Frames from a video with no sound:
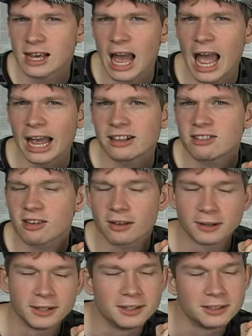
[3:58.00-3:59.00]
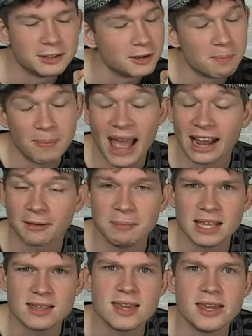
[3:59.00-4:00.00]
guys are back
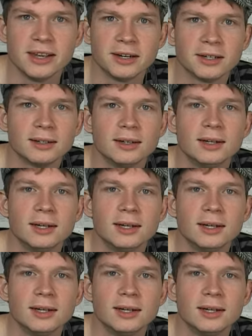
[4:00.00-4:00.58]
mid-year,